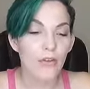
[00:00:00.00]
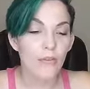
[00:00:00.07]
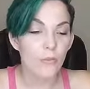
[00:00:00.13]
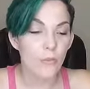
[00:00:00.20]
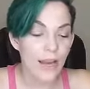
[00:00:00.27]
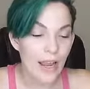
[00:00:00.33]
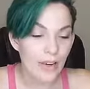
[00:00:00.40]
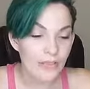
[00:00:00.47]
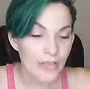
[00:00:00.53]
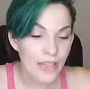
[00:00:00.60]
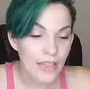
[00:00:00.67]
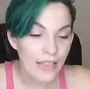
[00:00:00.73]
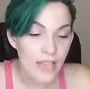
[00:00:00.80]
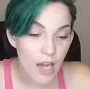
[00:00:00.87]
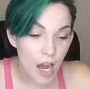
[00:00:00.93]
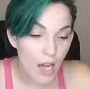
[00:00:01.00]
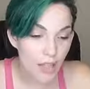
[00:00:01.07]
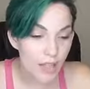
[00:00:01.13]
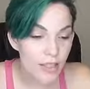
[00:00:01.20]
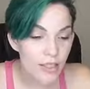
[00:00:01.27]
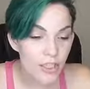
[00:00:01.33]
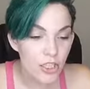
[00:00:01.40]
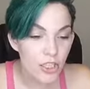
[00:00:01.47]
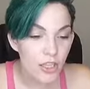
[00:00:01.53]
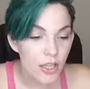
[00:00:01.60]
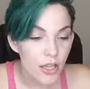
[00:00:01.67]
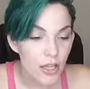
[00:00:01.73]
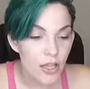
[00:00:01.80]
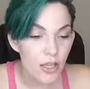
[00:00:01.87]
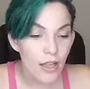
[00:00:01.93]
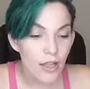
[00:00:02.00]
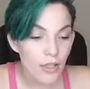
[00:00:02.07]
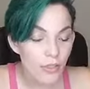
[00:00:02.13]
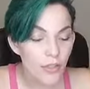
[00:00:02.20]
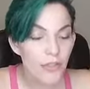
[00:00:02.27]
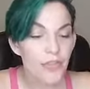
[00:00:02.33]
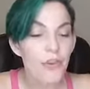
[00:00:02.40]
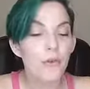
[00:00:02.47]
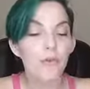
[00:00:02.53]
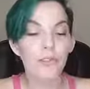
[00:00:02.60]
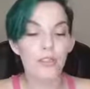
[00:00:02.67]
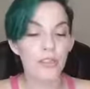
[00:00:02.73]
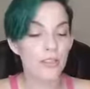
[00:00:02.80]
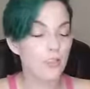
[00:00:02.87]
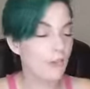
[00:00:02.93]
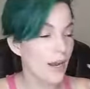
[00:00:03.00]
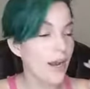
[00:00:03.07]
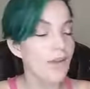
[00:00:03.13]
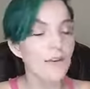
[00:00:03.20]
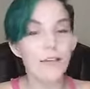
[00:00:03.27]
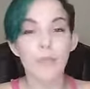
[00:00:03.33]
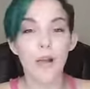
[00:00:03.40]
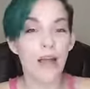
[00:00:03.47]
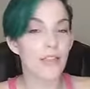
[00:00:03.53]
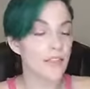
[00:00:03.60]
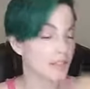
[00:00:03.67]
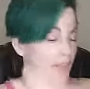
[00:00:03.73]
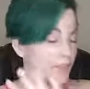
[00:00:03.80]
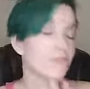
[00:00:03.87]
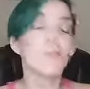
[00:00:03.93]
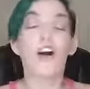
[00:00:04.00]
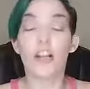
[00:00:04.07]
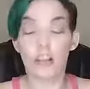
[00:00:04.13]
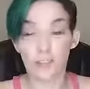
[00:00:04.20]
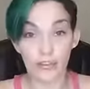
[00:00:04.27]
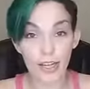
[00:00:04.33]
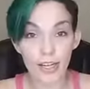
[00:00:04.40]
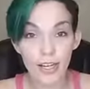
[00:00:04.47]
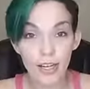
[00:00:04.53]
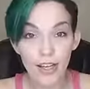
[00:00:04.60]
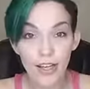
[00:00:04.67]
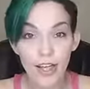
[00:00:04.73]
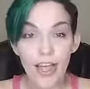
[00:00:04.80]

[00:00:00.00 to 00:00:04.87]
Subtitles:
we have to acknowledge that we're surrounded by this fuckery,